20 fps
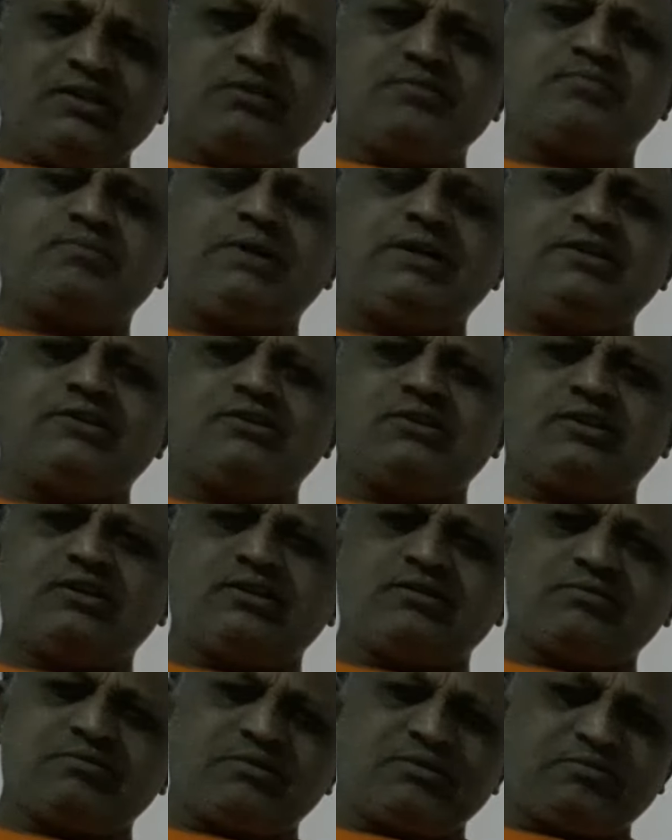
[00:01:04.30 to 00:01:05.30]

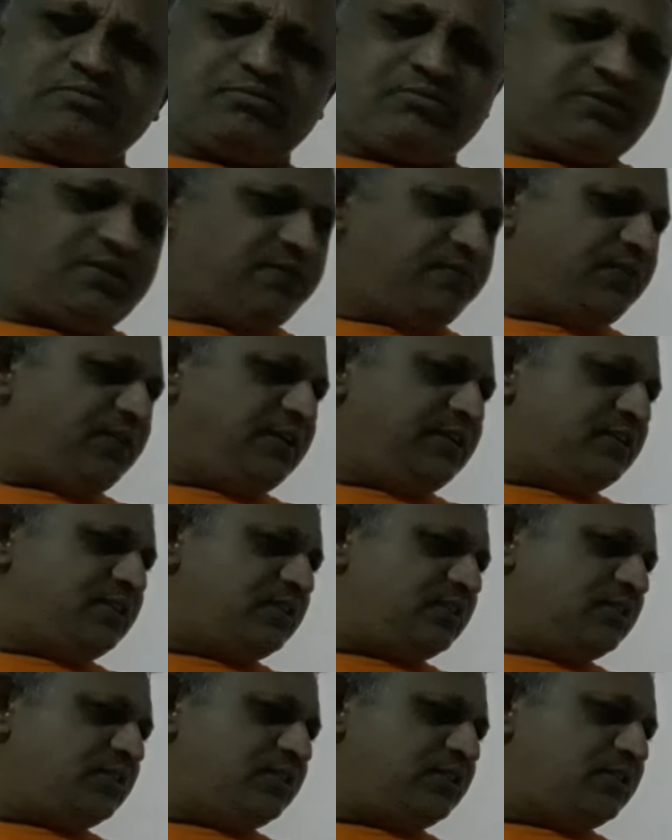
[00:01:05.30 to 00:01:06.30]
printer different
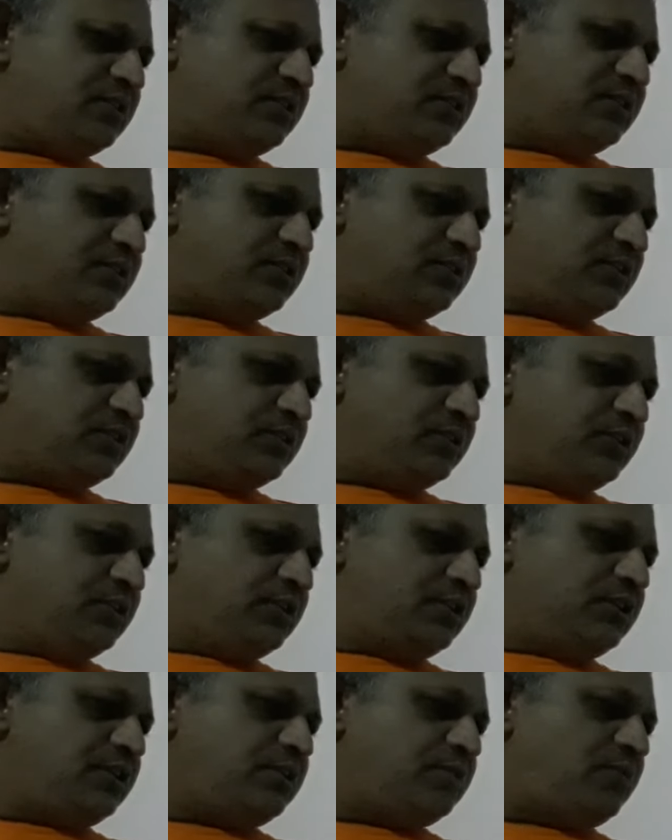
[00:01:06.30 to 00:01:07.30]

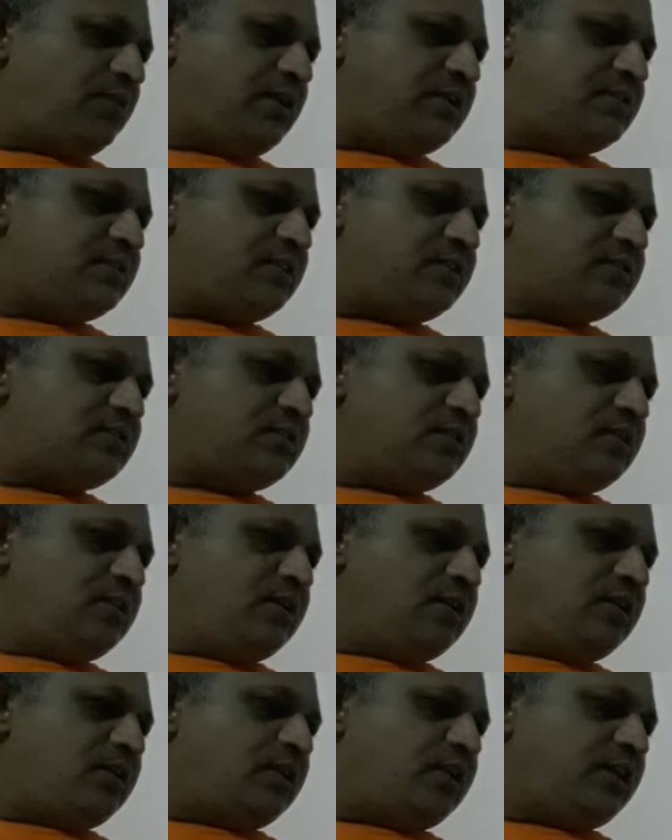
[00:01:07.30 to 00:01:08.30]
devices
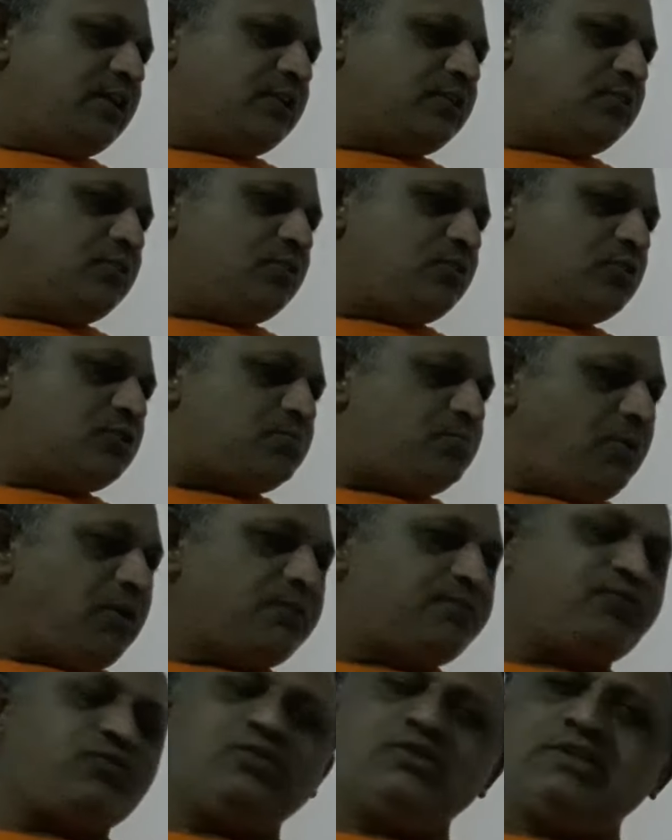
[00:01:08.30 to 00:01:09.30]
like
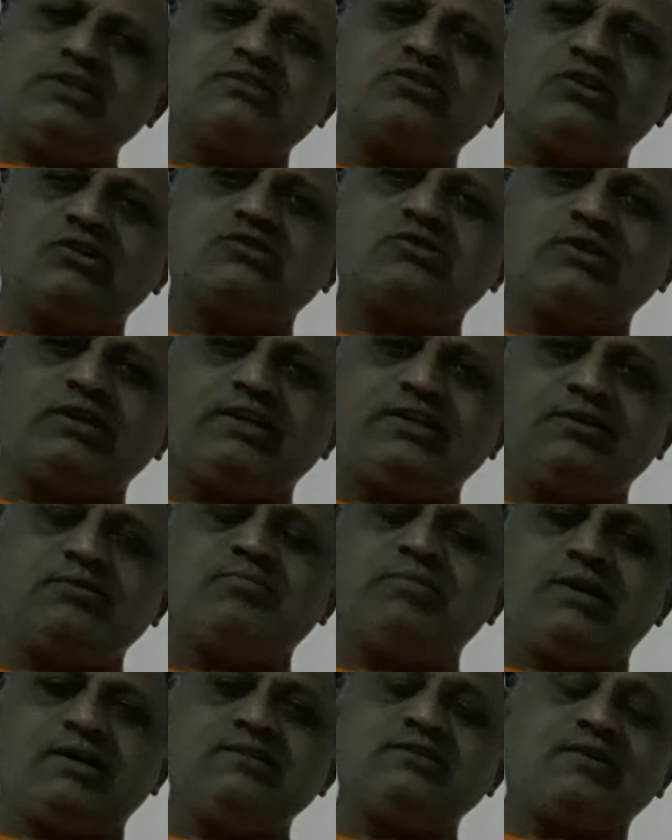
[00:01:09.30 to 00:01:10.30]
smartphone is also a
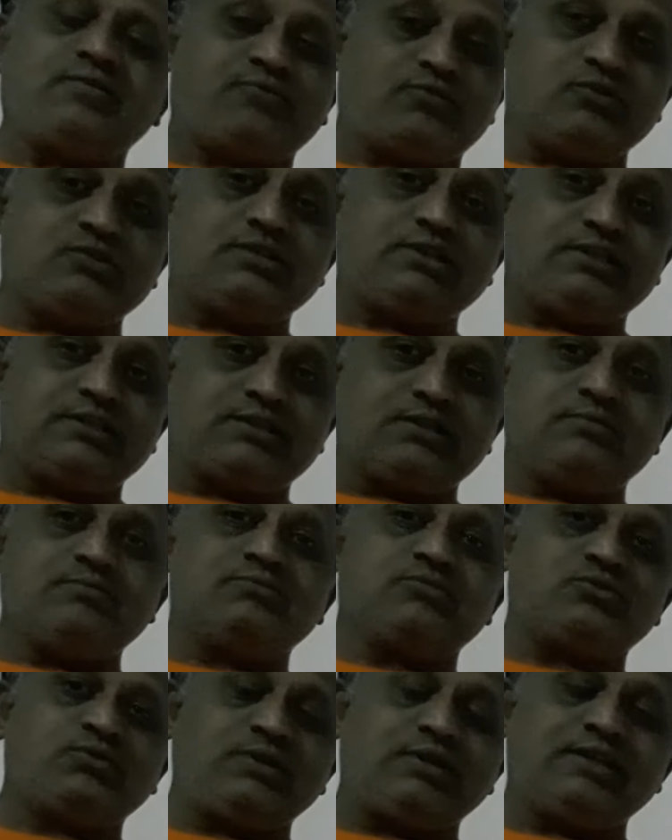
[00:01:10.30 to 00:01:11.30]
device. Of course it
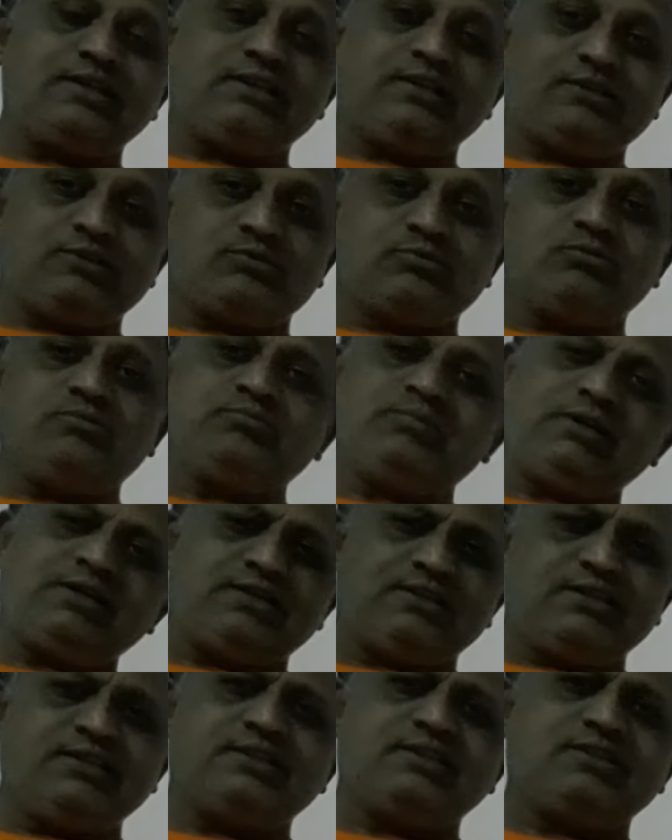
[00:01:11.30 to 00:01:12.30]
comes very soon,
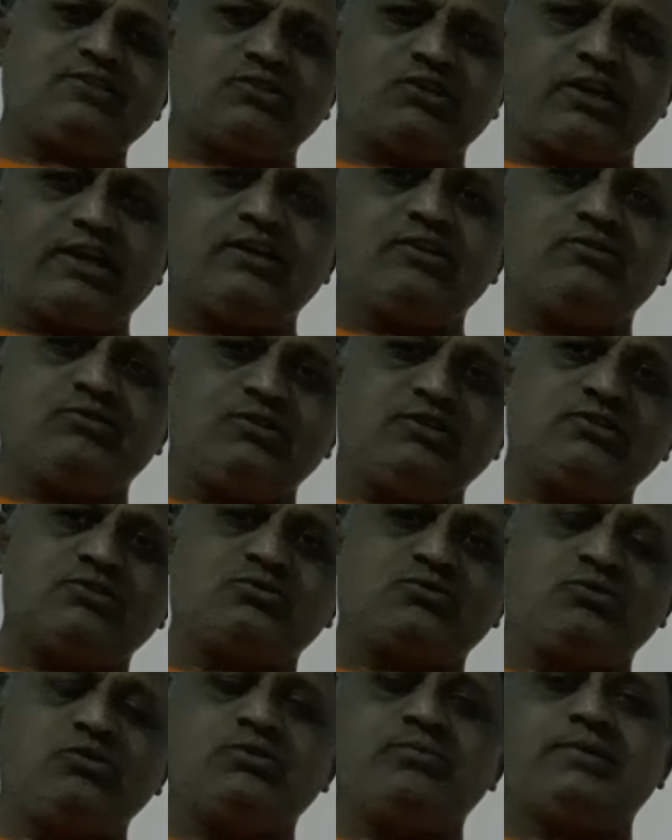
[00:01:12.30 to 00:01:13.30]
but it
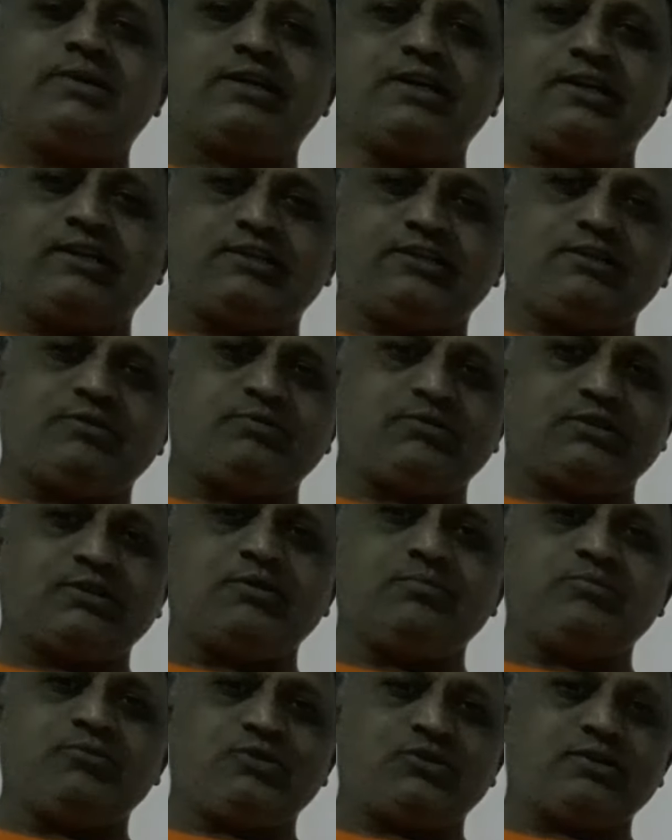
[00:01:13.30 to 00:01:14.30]
could be connected with
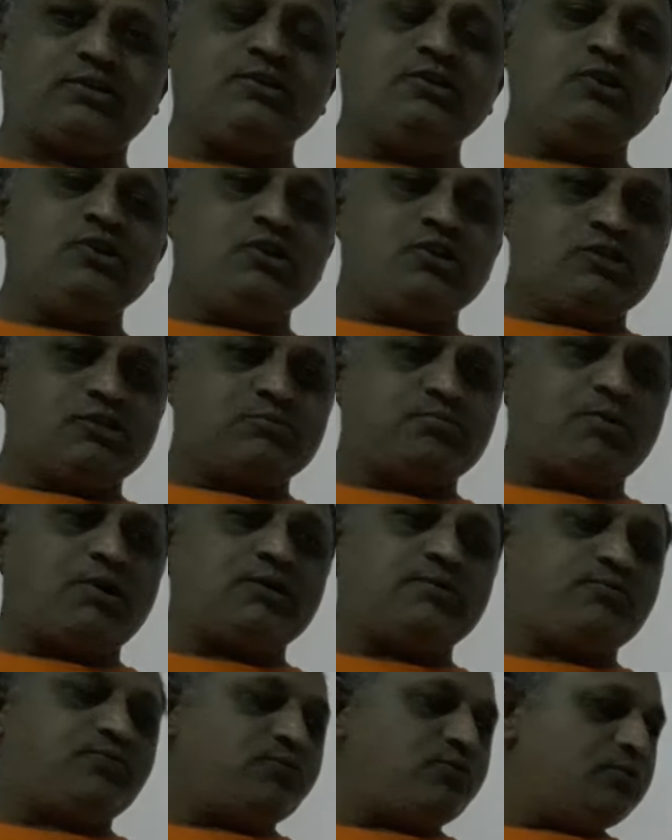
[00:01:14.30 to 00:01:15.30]
computer,
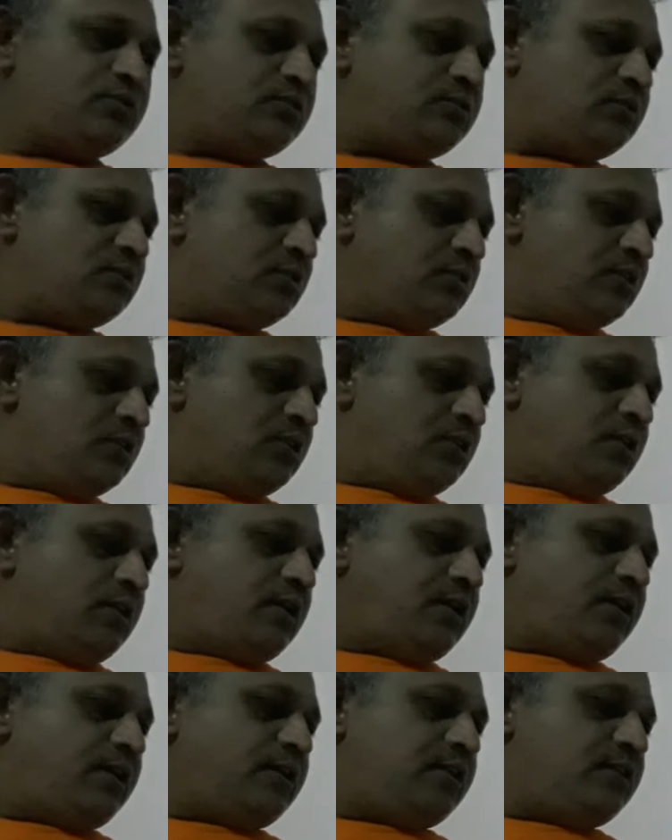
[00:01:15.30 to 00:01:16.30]
smartphone,
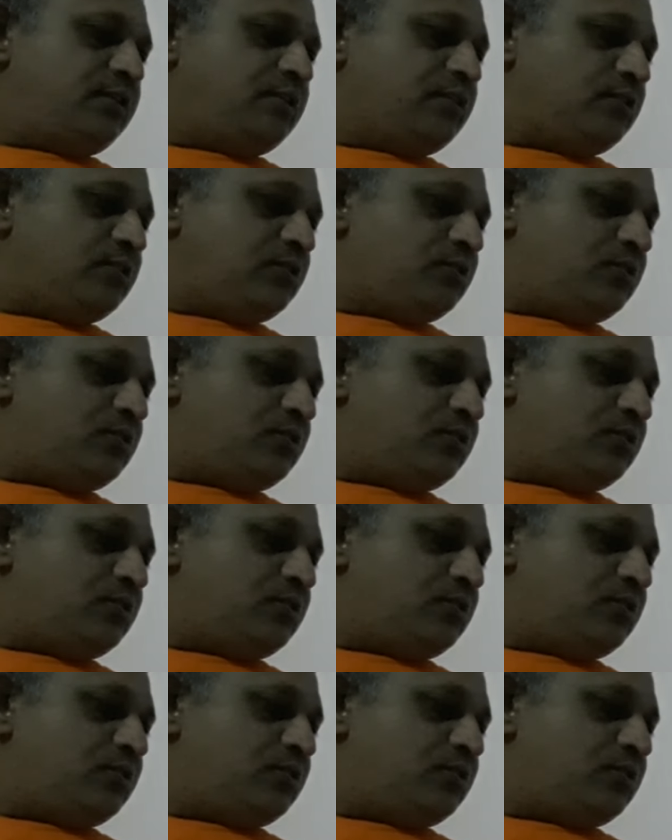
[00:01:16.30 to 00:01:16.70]
and